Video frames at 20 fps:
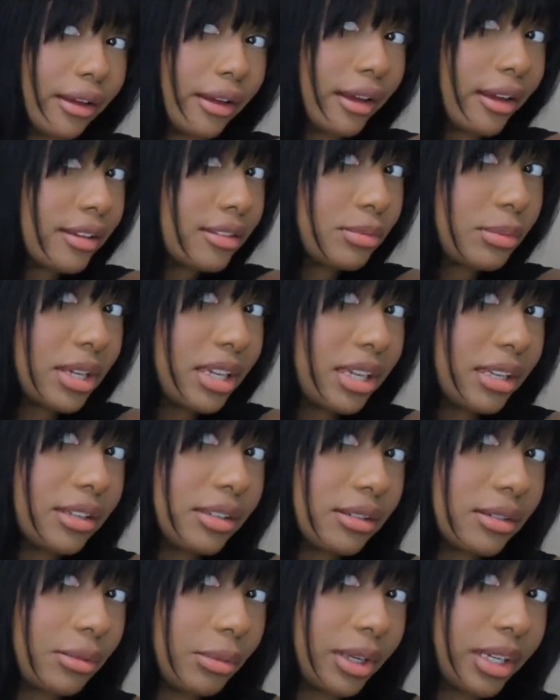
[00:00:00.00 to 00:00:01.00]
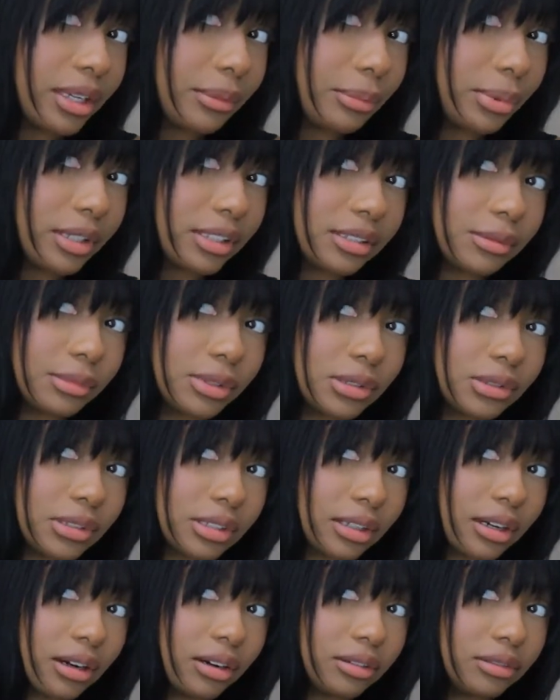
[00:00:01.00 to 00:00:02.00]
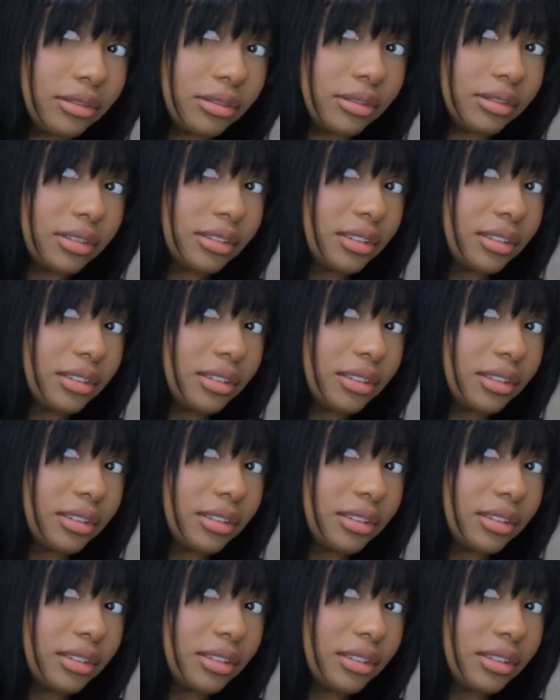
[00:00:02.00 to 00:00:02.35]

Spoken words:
Cause we can put some music on.